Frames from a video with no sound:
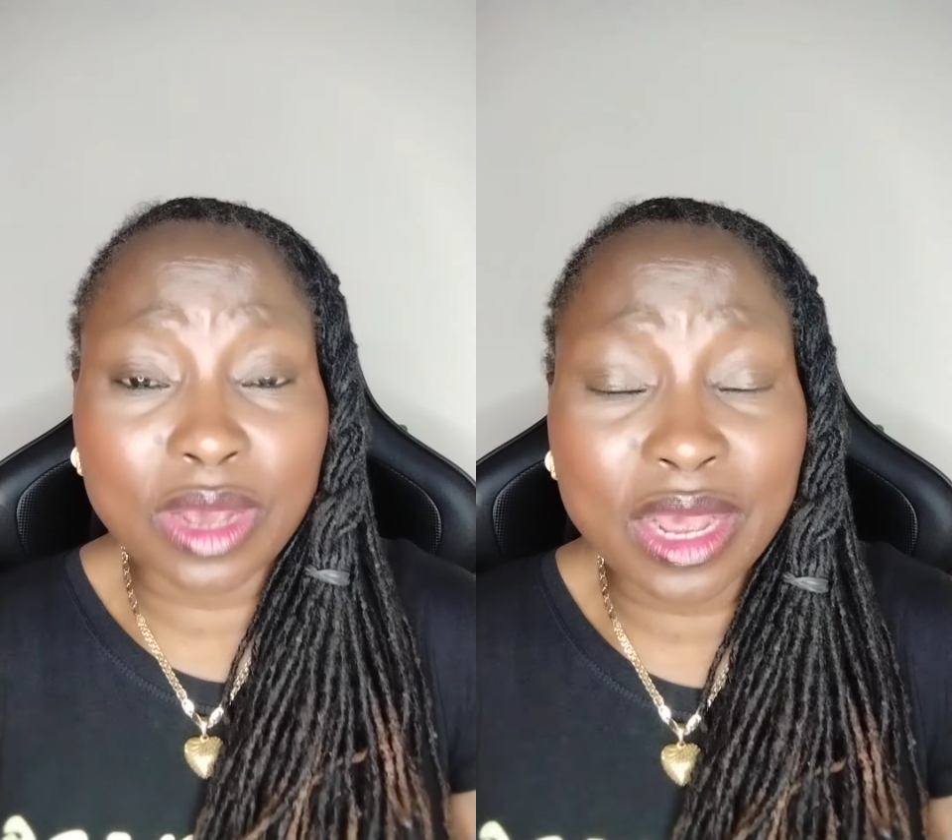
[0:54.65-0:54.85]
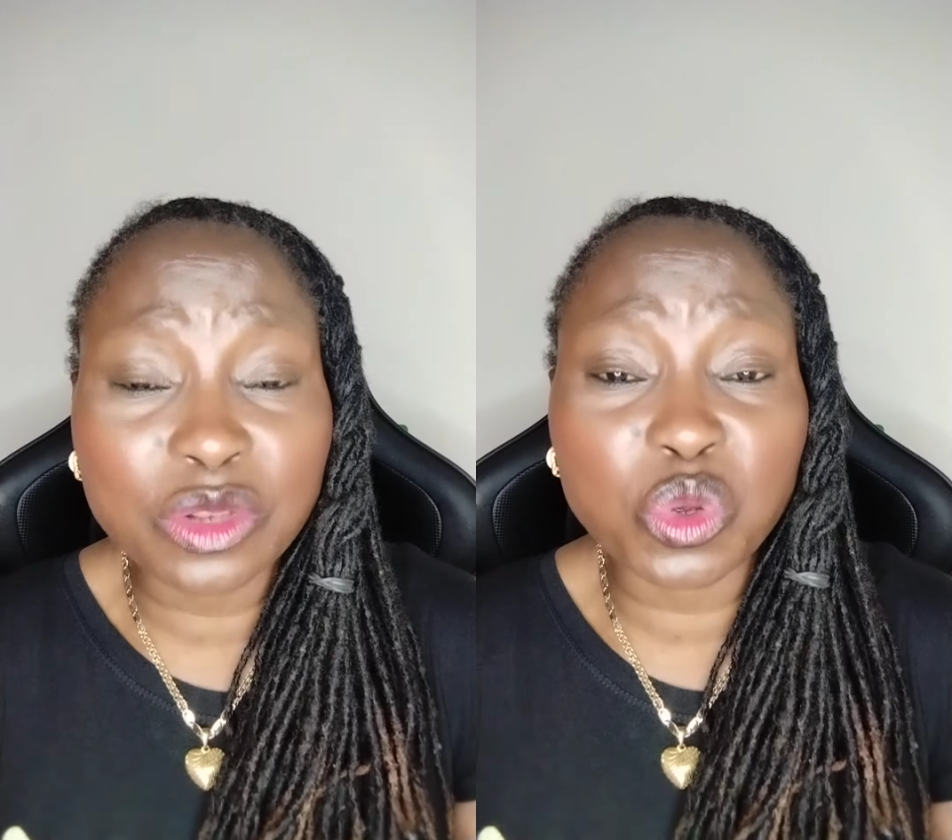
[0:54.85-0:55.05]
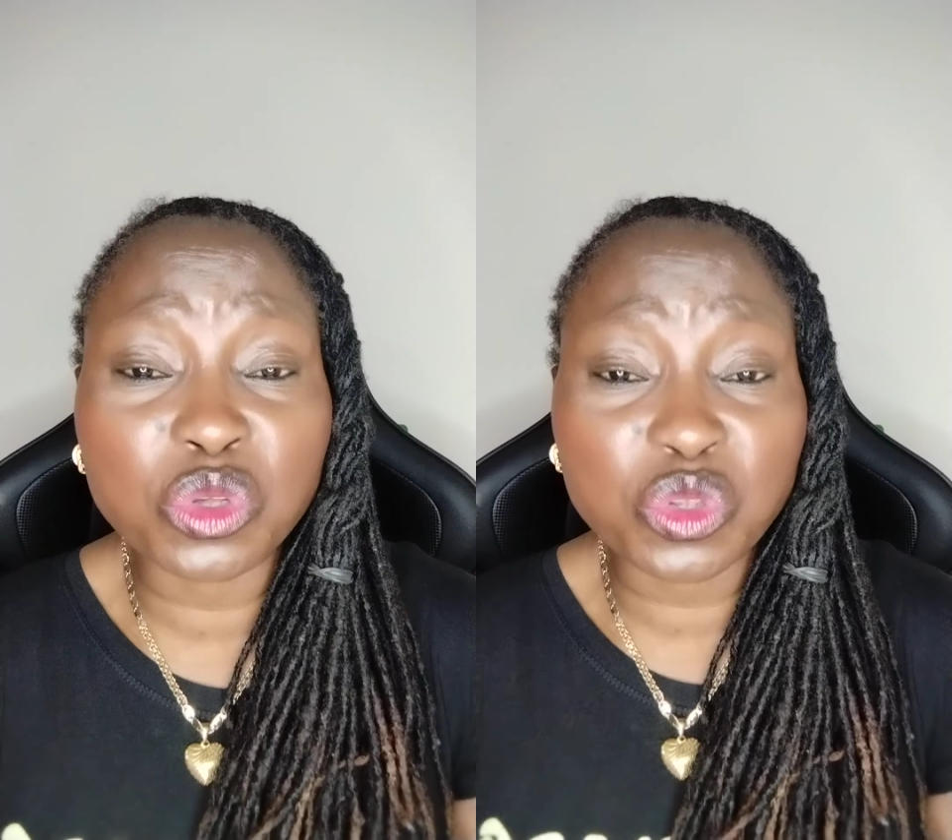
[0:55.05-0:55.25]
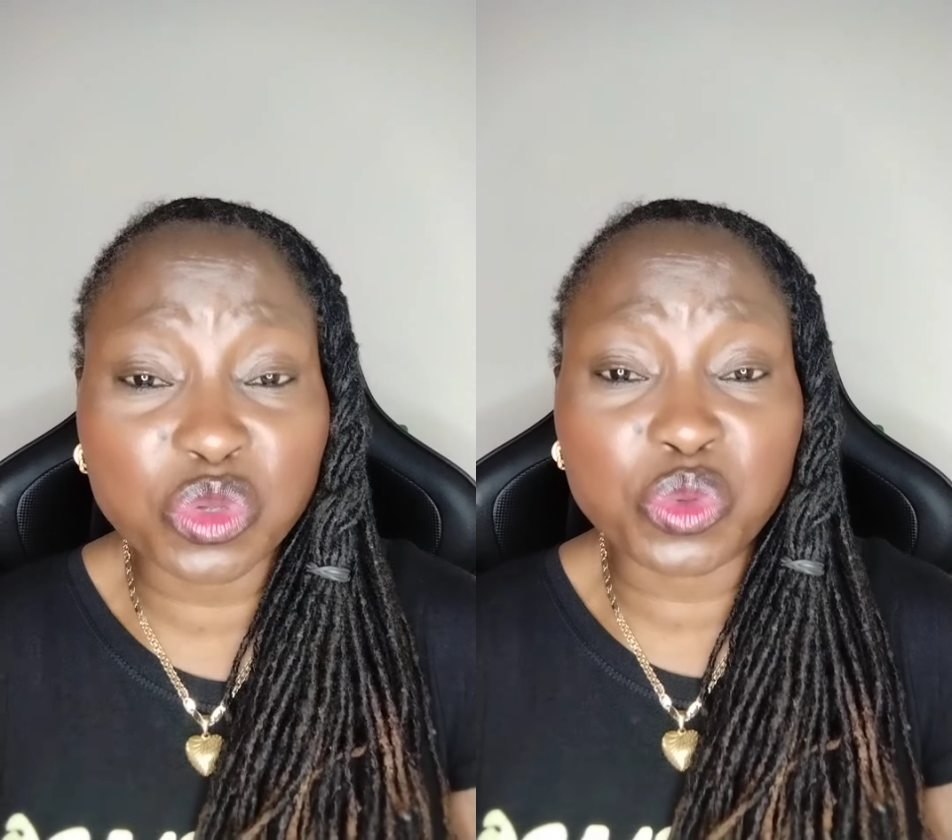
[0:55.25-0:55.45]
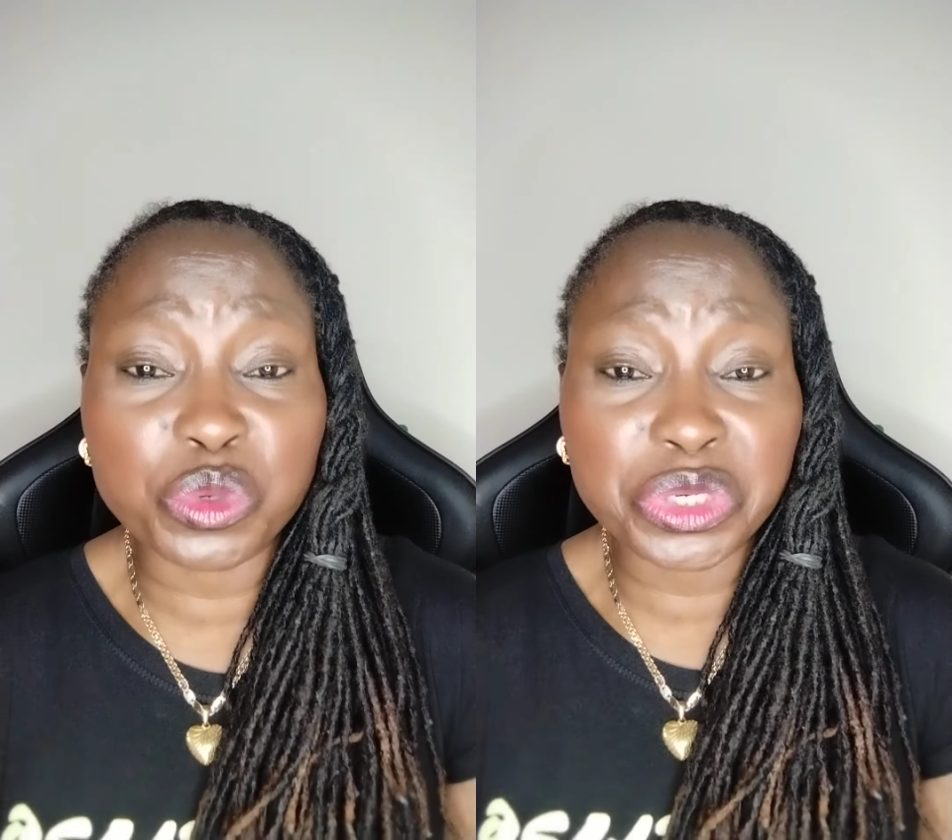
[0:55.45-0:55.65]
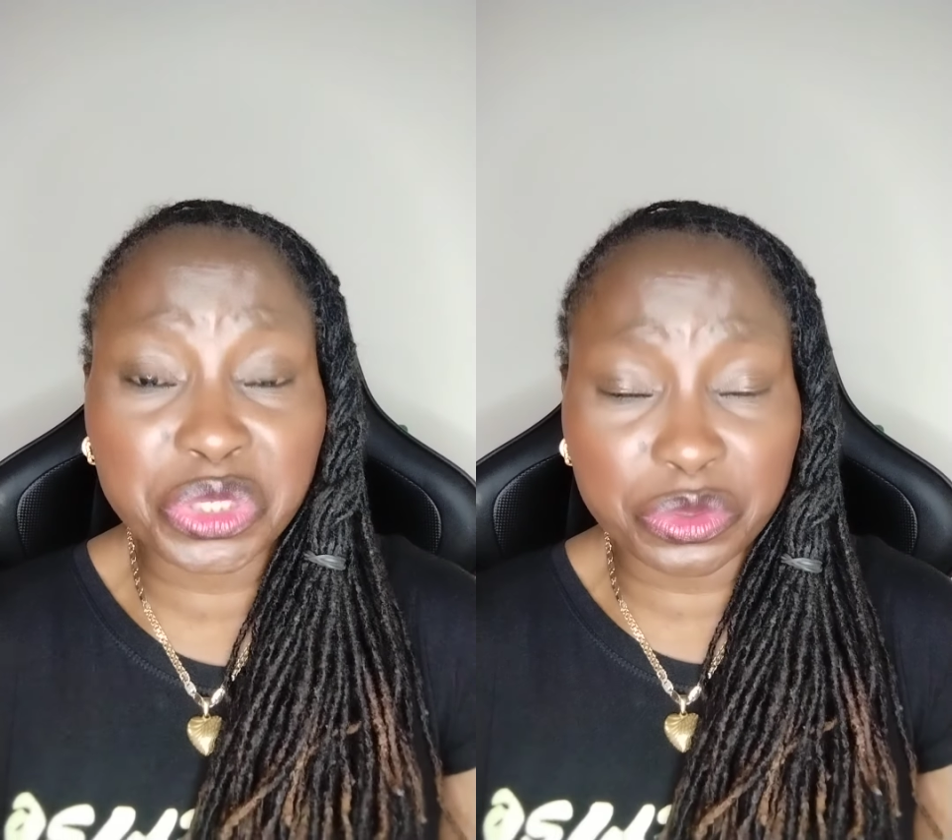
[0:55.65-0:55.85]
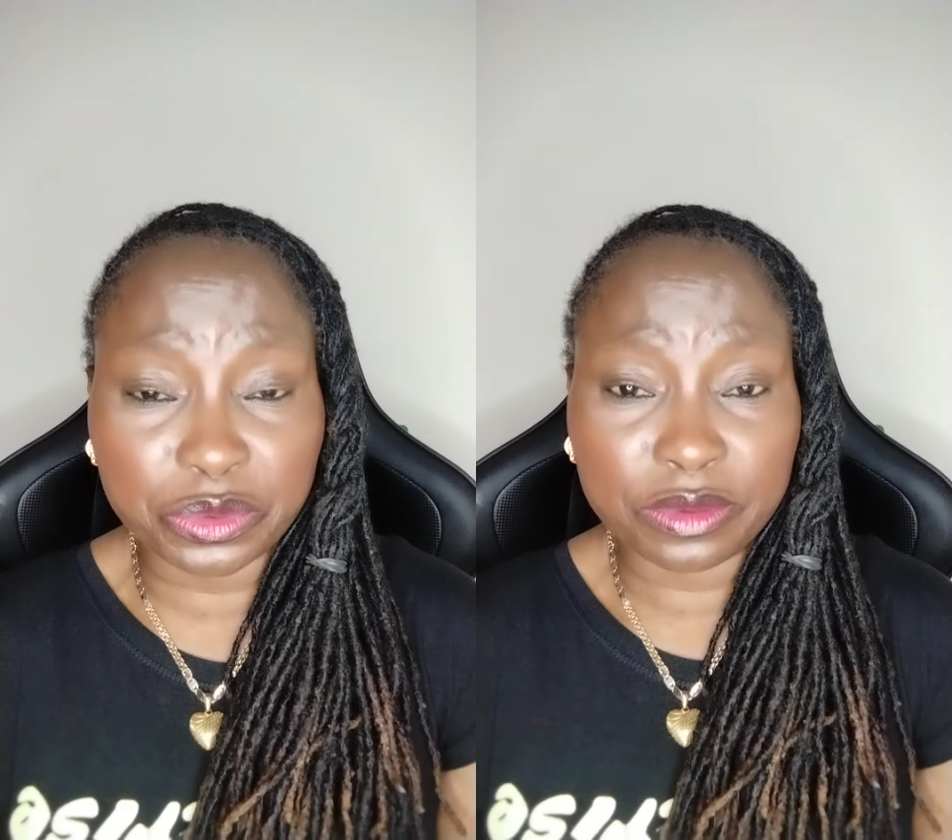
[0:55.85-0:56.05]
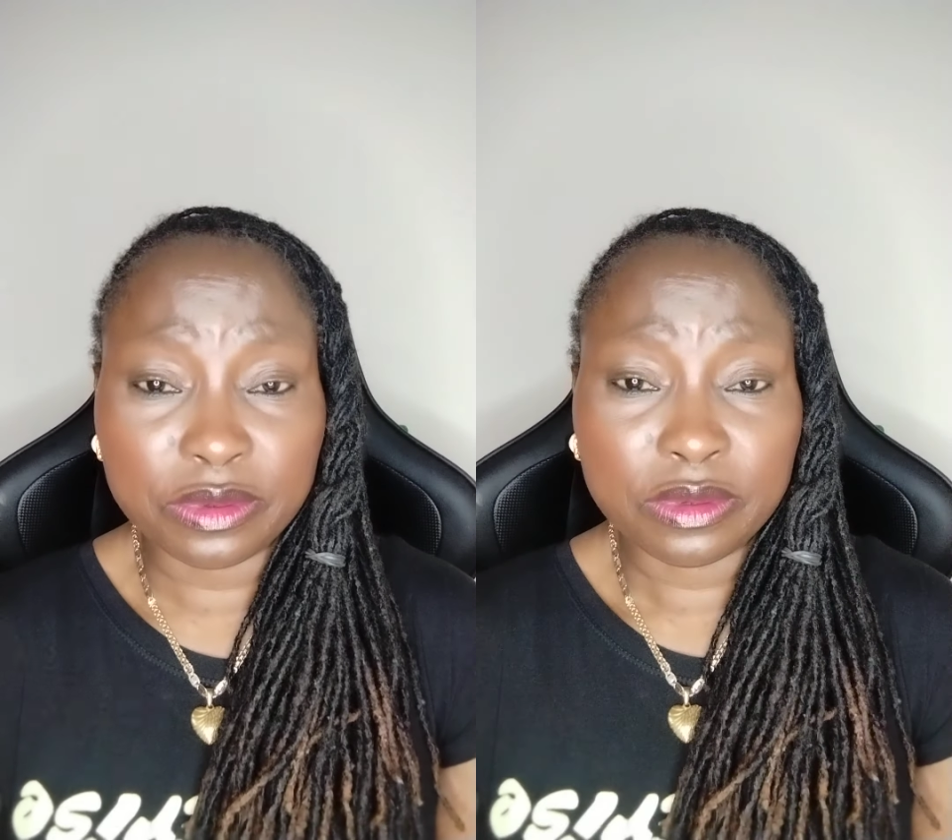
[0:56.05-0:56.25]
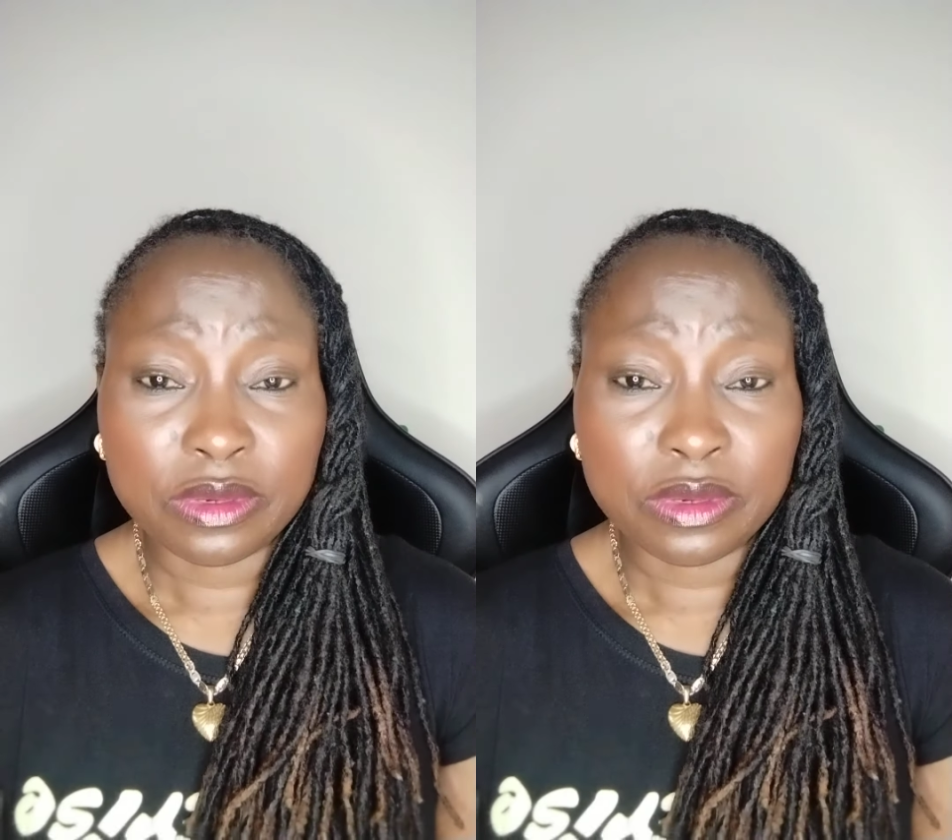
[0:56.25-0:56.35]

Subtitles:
handle situations